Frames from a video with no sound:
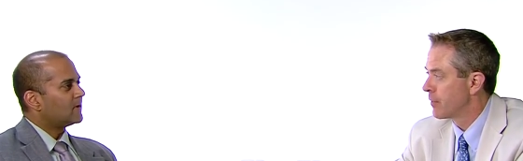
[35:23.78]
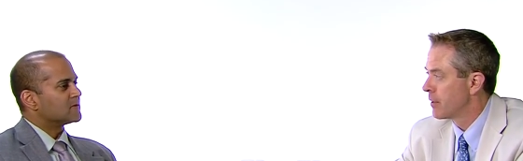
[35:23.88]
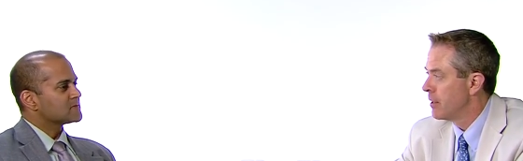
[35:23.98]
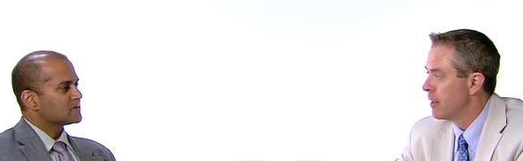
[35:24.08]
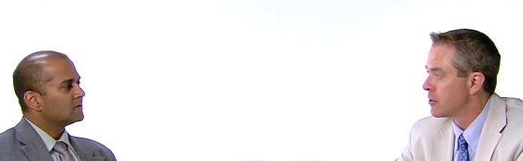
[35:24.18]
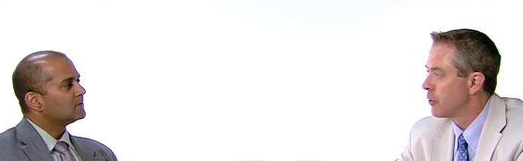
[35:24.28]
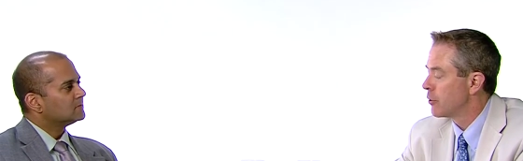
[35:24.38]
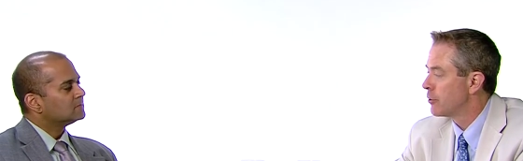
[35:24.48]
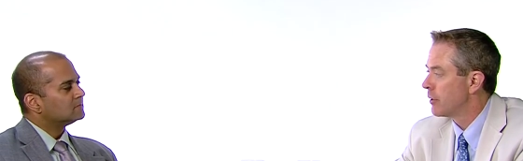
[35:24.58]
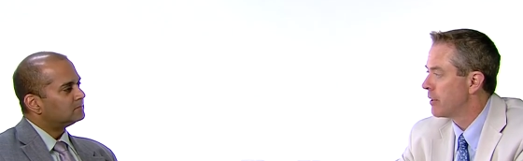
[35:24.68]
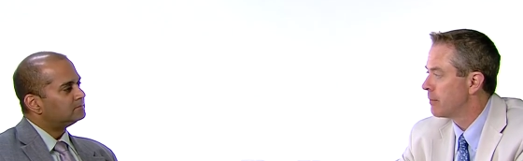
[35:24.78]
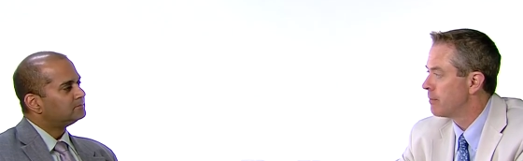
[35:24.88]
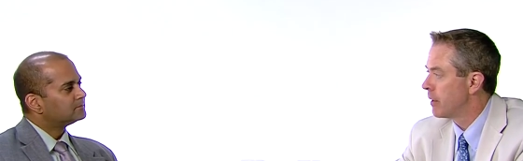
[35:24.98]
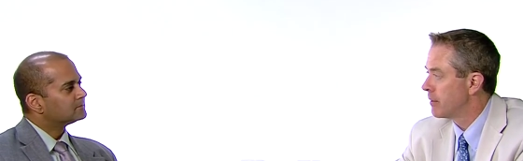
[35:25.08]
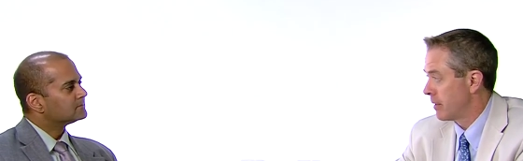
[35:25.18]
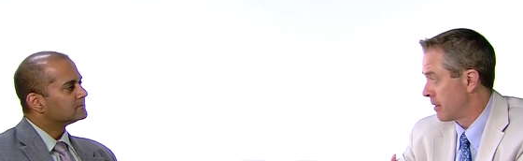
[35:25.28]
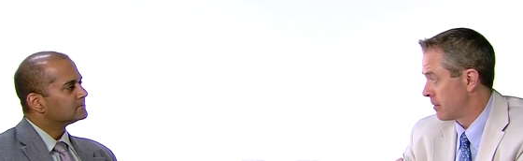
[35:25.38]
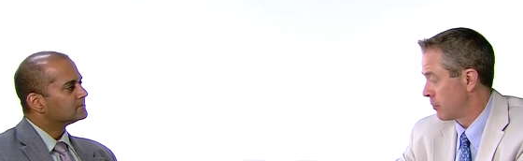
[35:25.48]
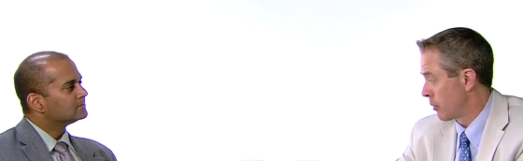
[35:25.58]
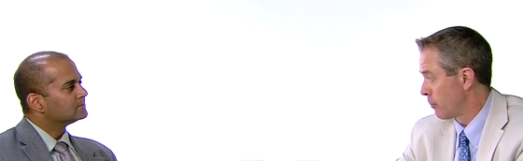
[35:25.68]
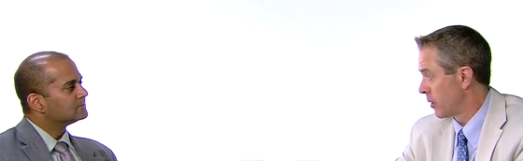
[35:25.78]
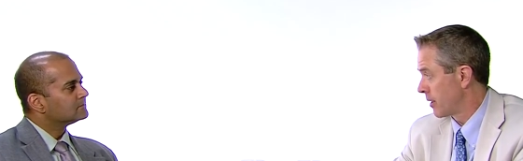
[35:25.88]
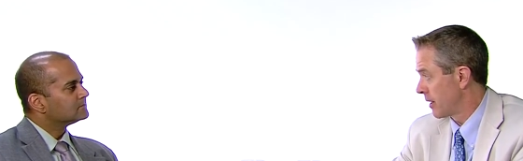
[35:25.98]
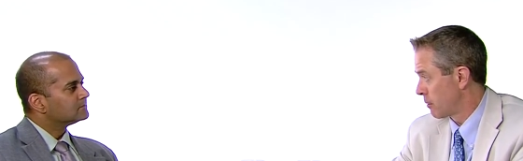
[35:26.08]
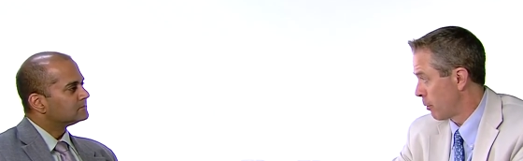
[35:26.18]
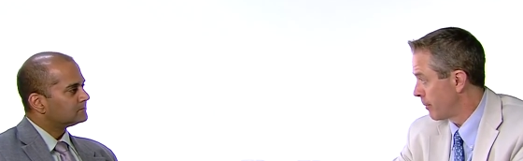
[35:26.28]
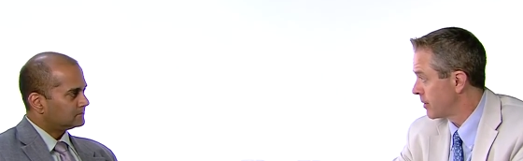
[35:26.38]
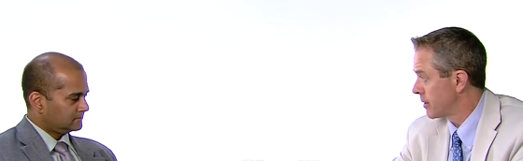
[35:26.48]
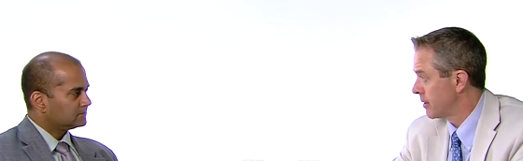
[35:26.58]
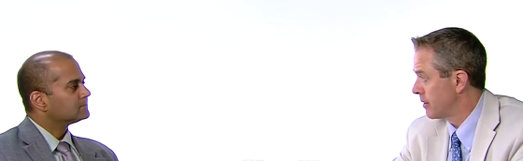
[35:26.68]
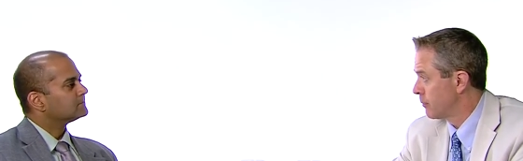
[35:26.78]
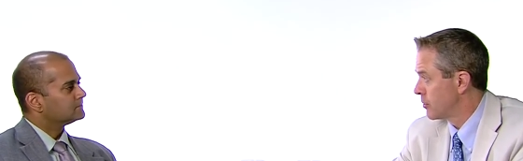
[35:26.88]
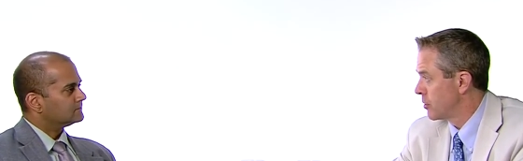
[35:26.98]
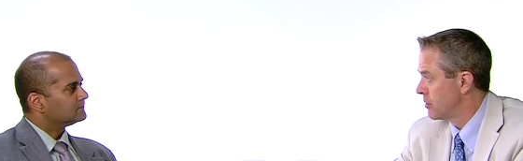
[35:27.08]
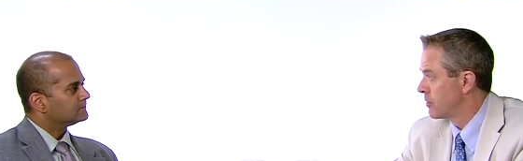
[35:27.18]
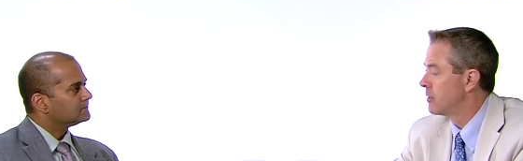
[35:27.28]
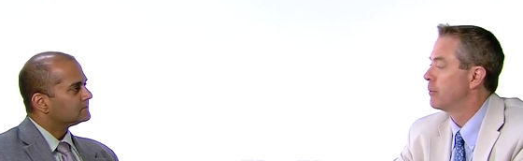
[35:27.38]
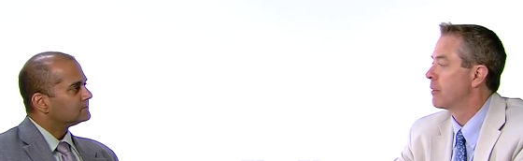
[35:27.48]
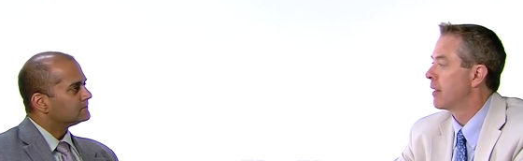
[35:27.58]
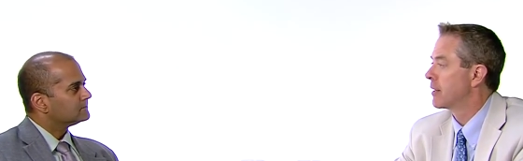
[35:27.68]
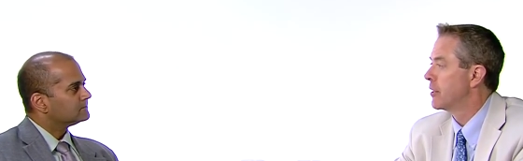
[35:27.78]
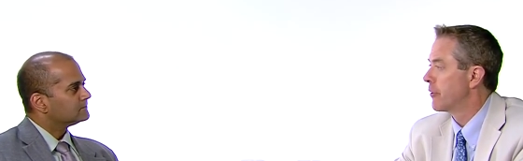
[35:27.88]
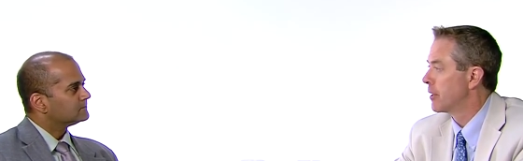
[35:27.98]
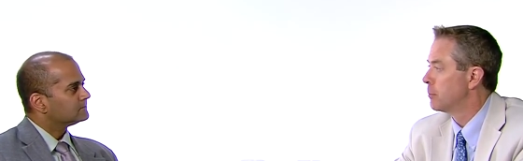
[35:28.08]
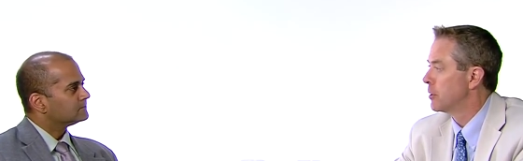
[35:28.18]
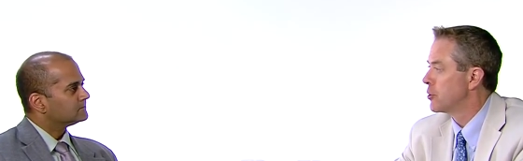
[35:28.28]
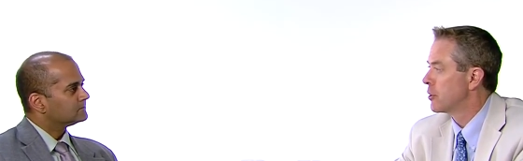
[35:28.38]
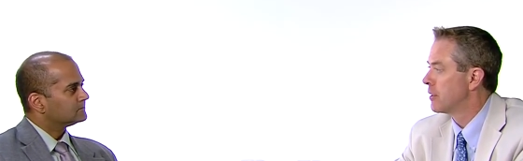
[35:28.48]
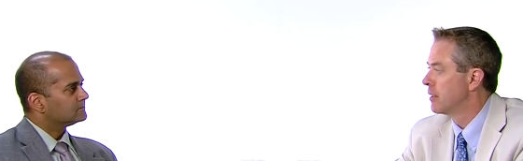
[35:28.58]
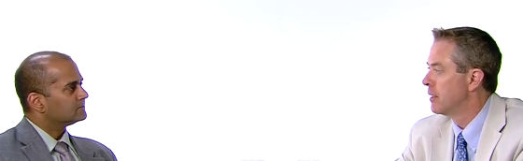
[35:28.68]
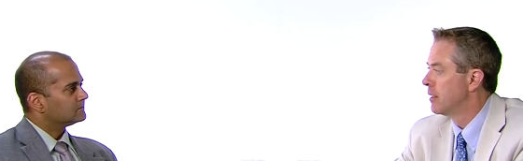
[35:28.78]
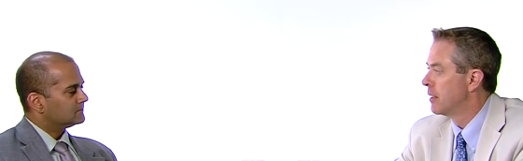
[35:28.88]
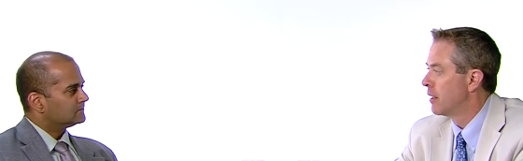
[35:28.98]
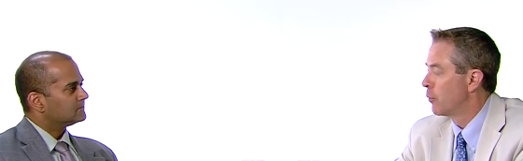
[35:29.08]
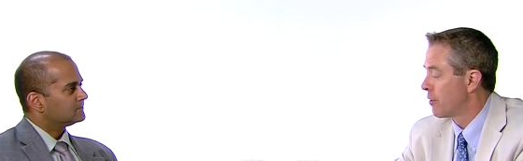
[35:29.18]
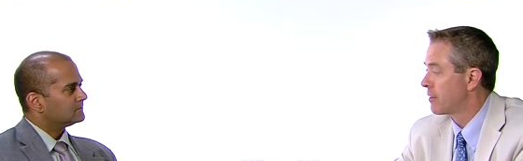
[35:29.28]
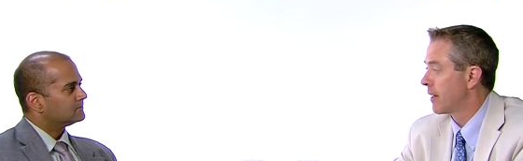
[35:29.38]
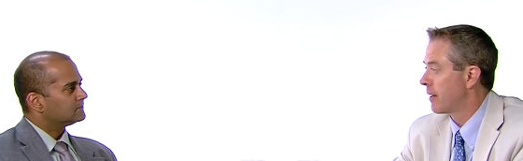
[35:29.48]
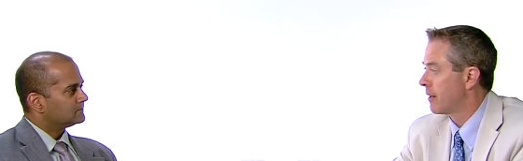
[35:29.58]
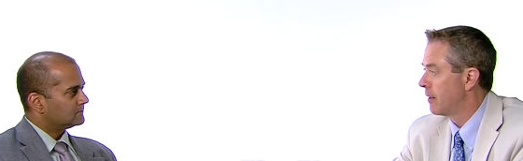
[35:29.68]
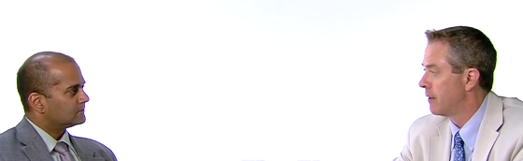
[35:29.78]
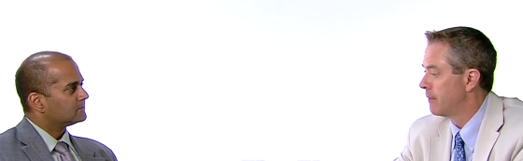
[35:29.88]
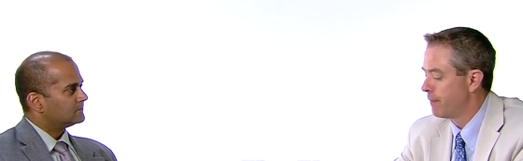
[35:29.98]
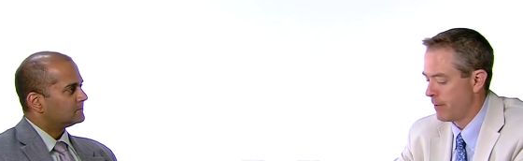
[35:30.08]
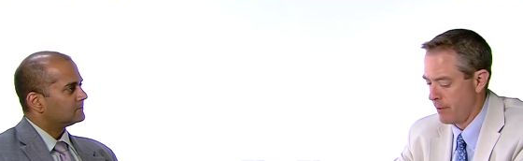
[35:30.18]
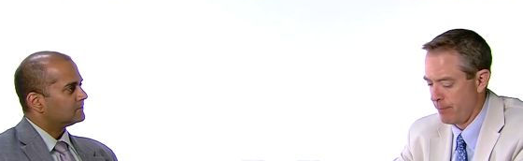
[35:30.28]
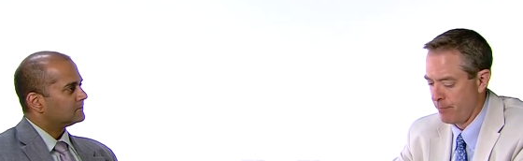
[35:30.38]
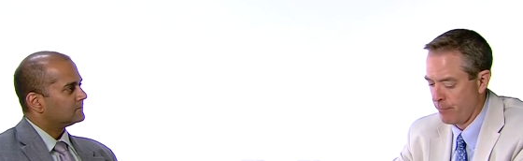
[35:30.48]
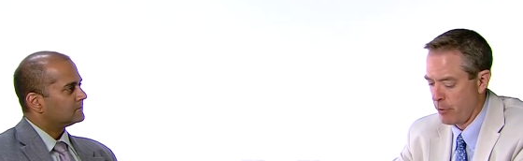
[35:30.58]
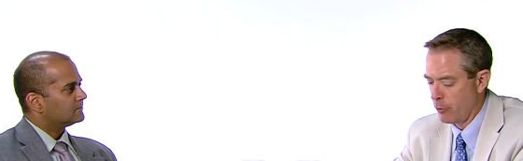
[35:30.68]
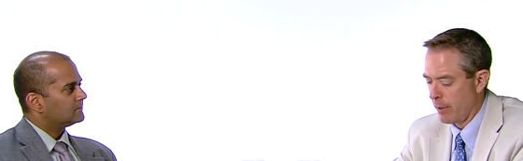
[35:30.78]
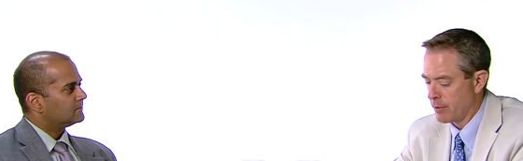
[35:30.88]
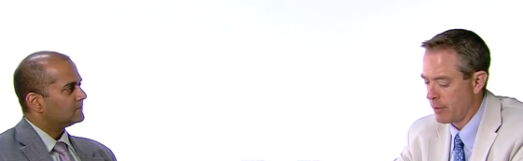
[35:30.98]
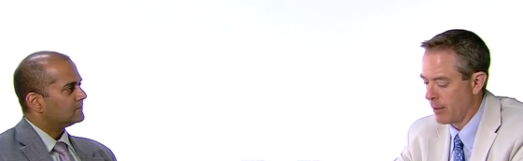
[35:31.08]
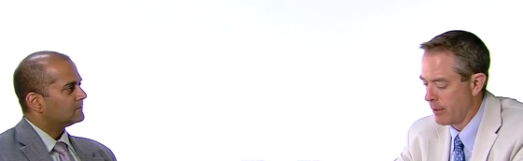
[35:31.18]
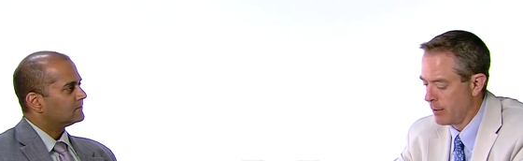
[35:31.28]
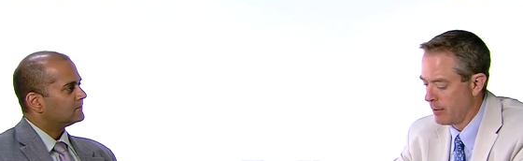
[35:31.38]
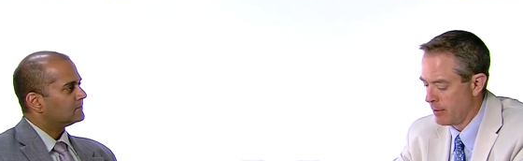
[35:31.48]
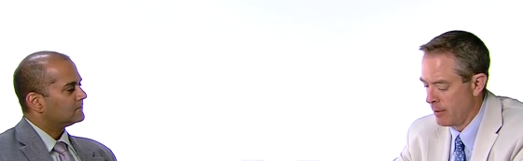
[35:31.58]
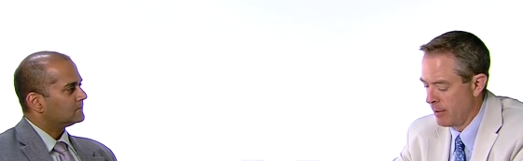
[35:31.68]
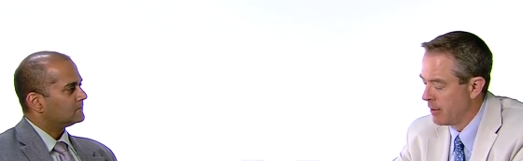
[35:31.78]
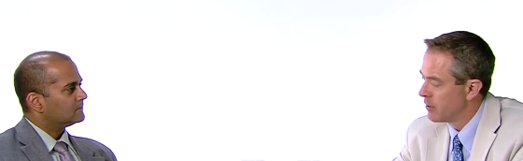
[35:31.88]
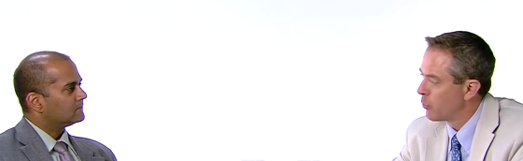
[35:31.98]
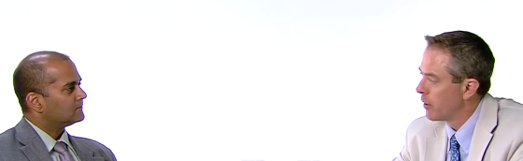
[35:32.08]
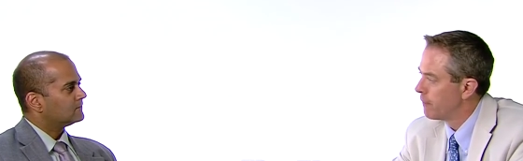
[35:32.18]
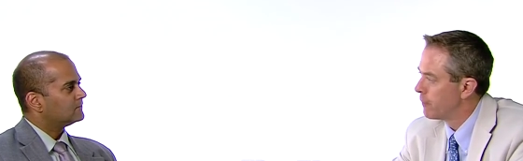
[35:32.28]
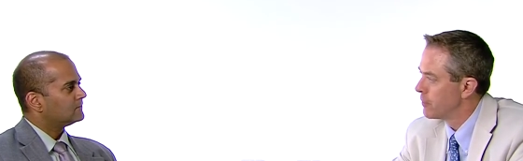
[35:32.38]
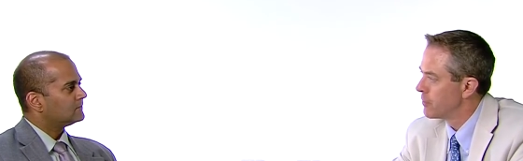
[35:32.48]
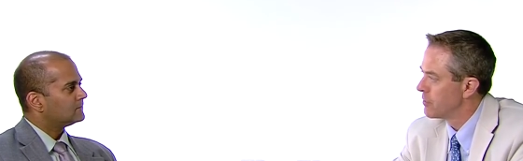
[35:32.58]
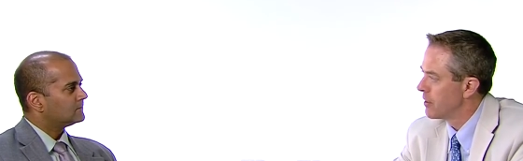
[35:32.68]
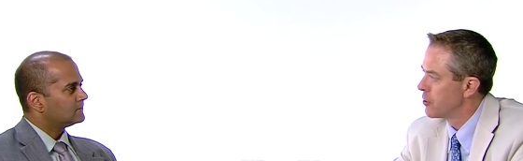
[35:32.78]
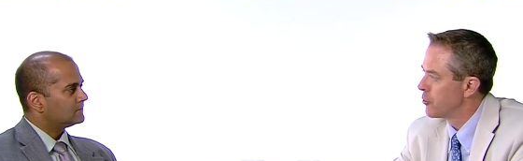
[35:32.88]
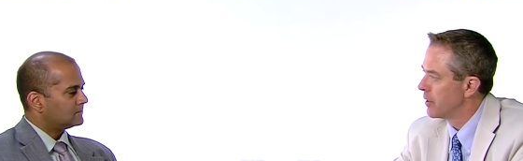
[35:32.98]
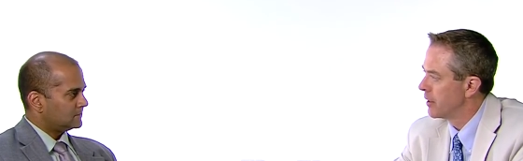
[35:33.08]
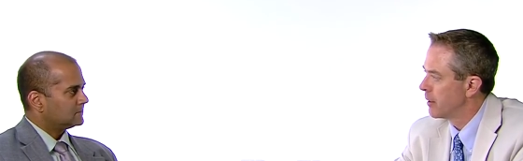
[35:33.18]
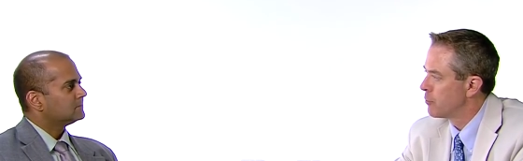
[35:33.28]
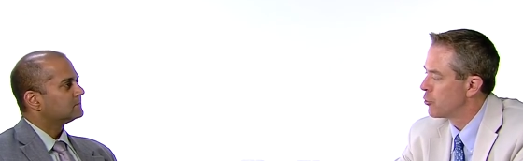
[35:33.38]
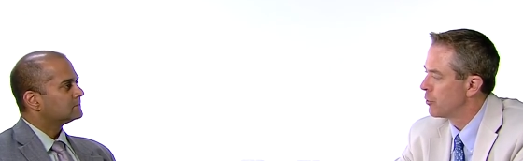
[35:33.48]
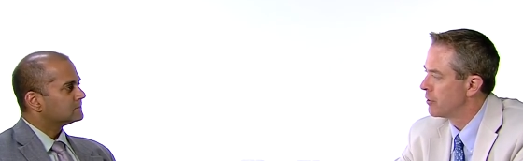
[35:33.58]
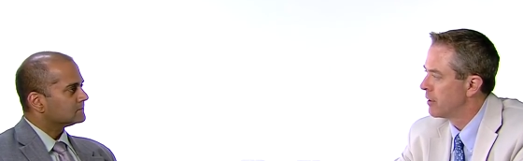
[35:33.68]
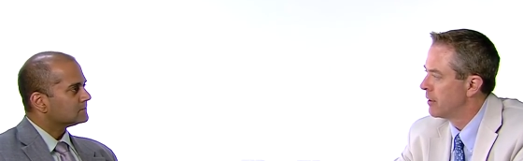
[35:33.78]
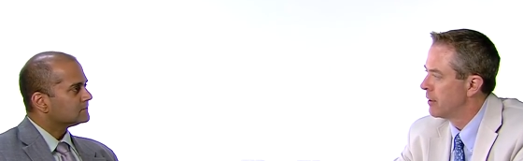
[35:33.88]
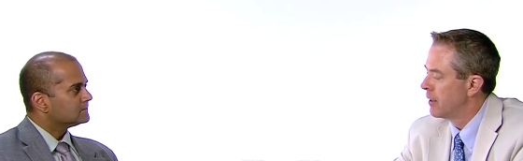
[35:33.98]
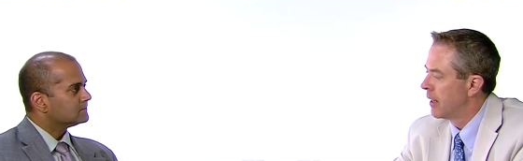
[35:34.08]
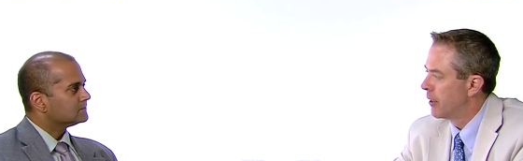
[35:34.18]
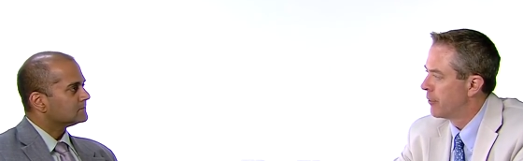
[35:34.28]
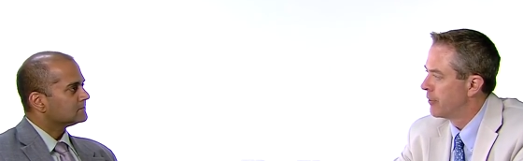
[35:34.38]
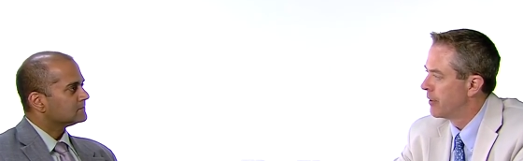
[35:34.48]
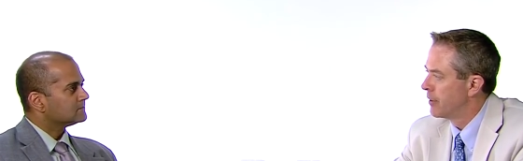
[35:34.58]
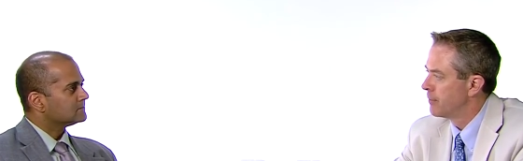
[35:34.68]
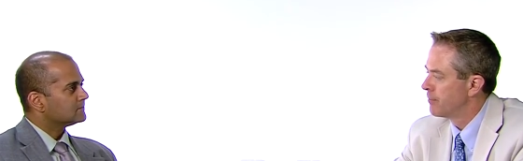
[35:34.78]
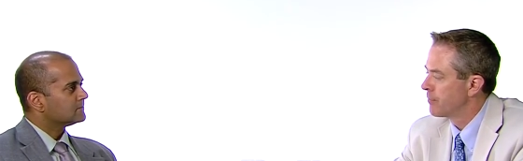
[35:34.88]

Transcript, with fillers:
Speaker 1: Yes. So you're uh, doing a book at the moment, uh, which is with luck nearing completion, with the title of um, The New ASEAN in the 21st Century, and I'm sure our